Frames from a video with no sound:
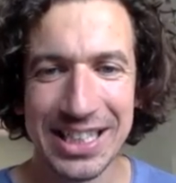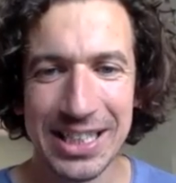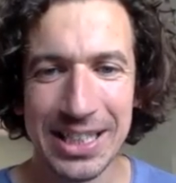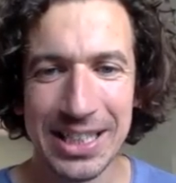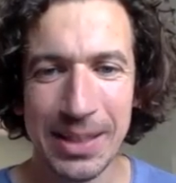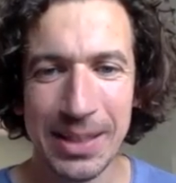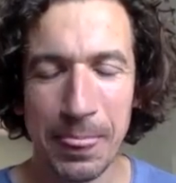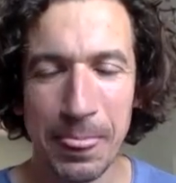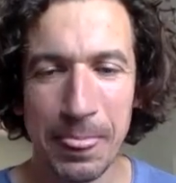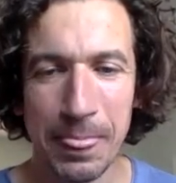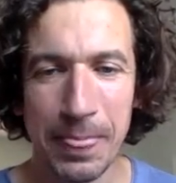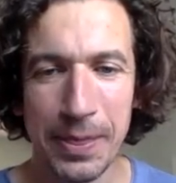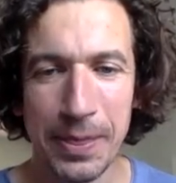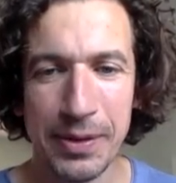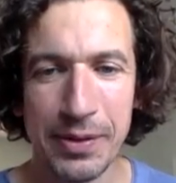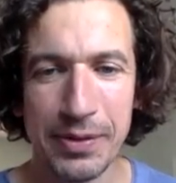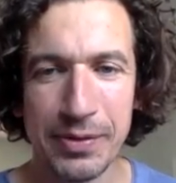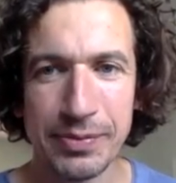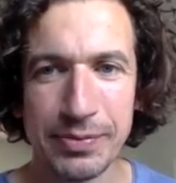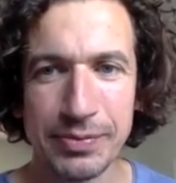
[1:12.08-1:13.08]

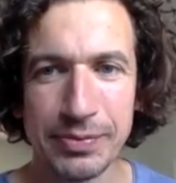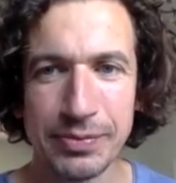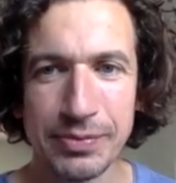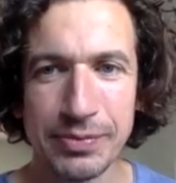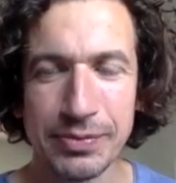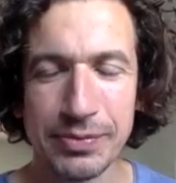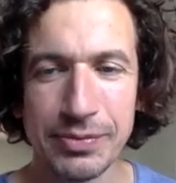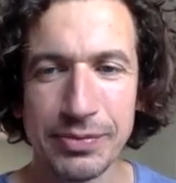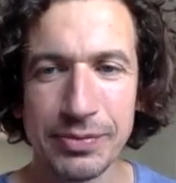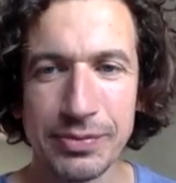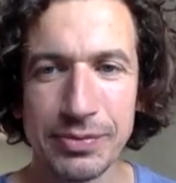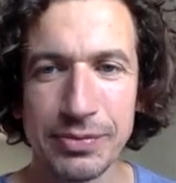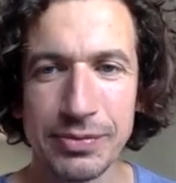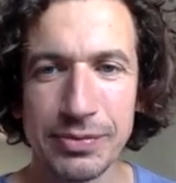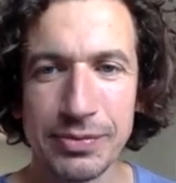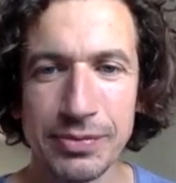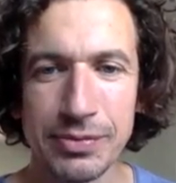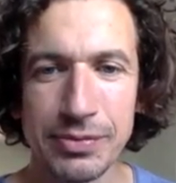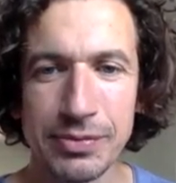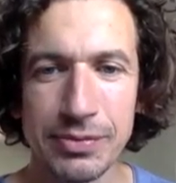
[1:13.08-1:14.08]

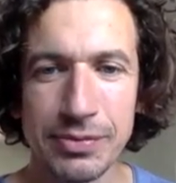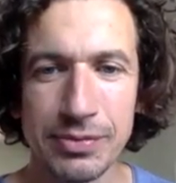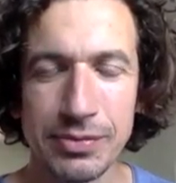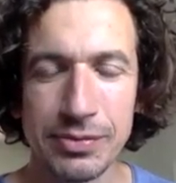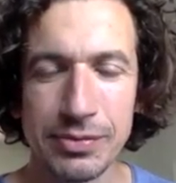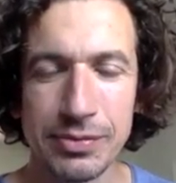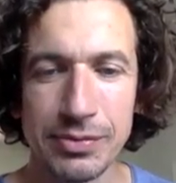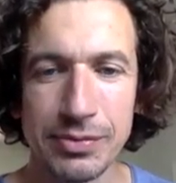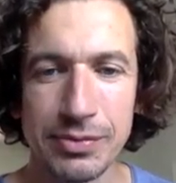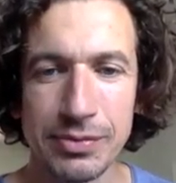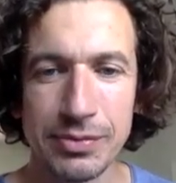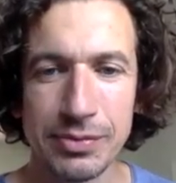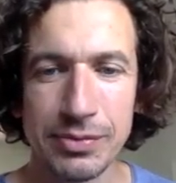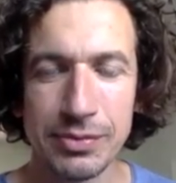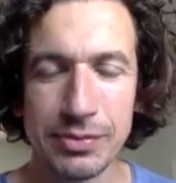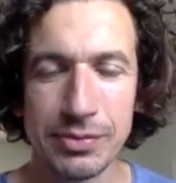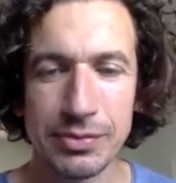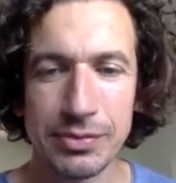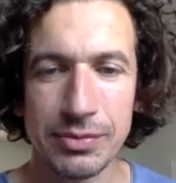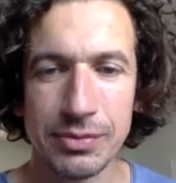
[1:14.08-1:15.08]

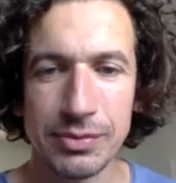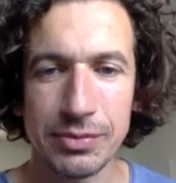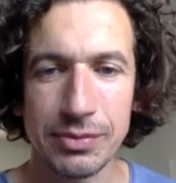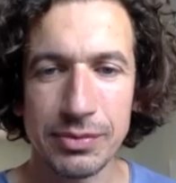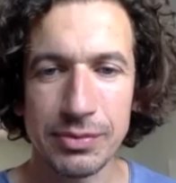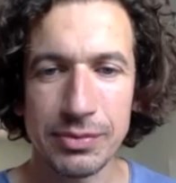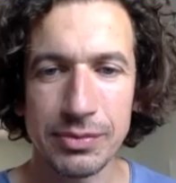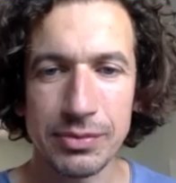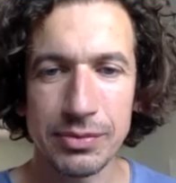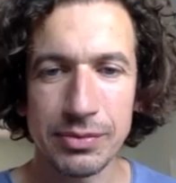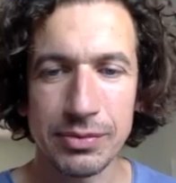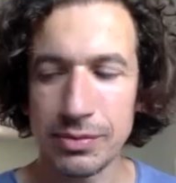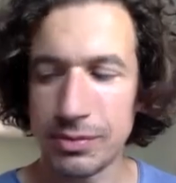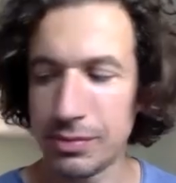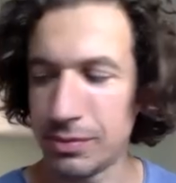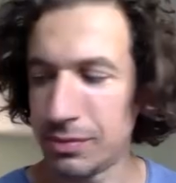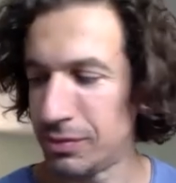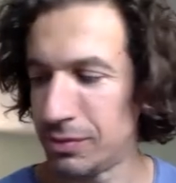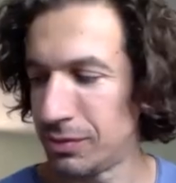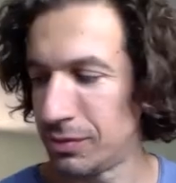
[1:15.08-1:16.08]

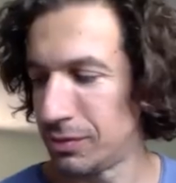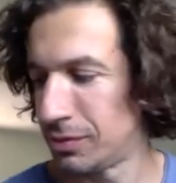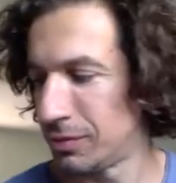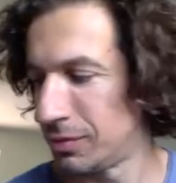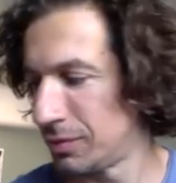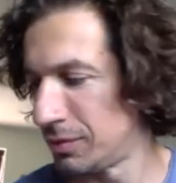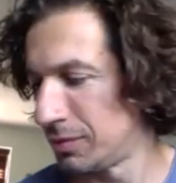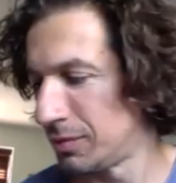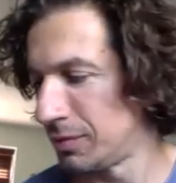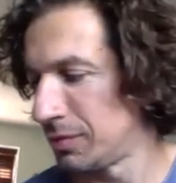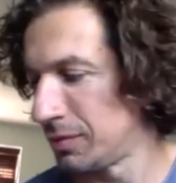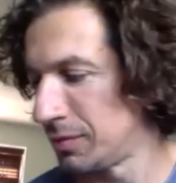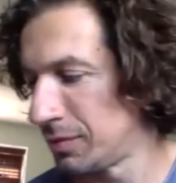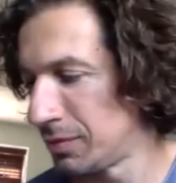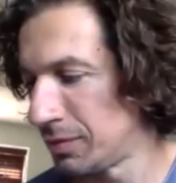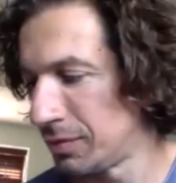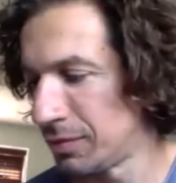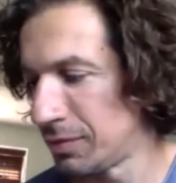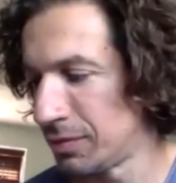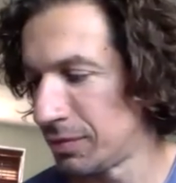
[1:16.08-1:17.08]

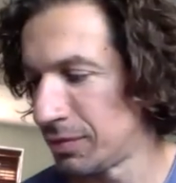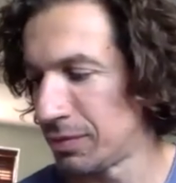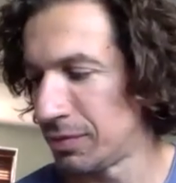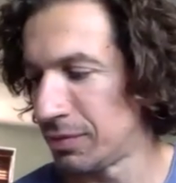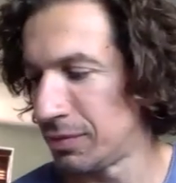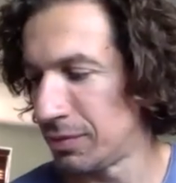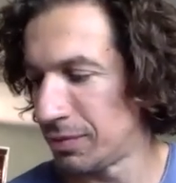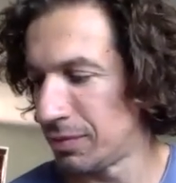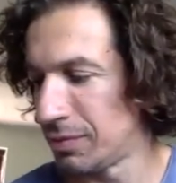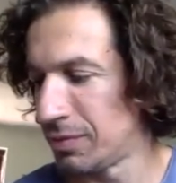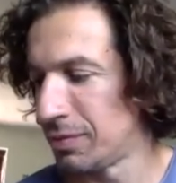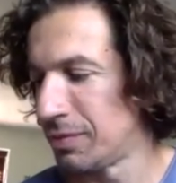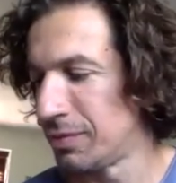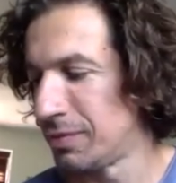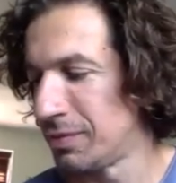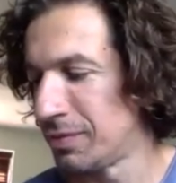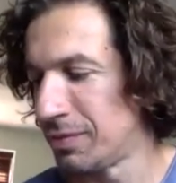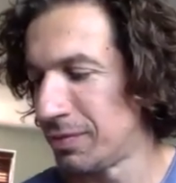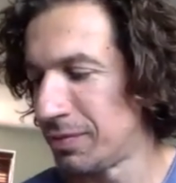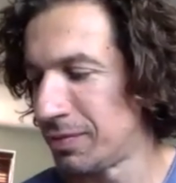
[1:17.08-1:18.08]

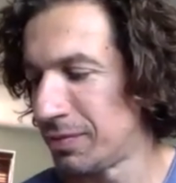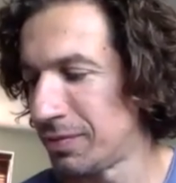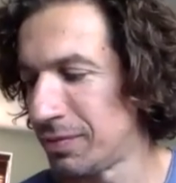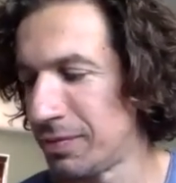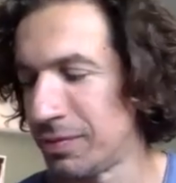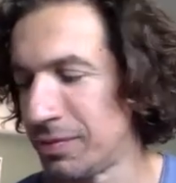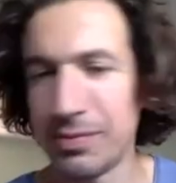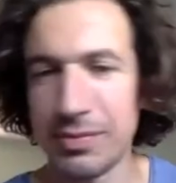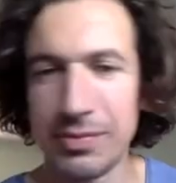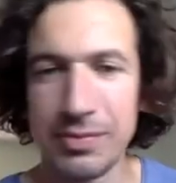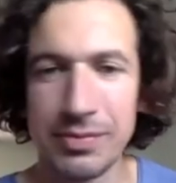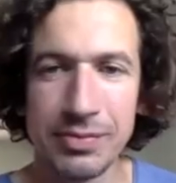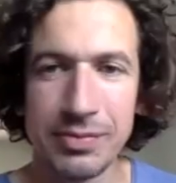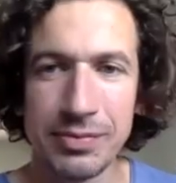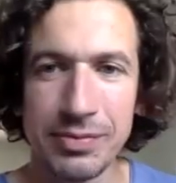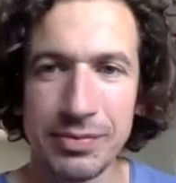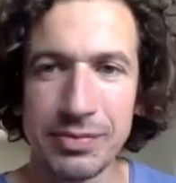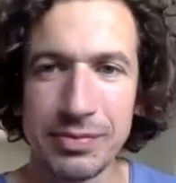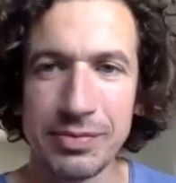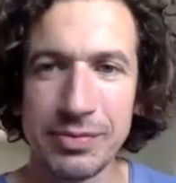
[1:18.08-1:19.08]
[no speech]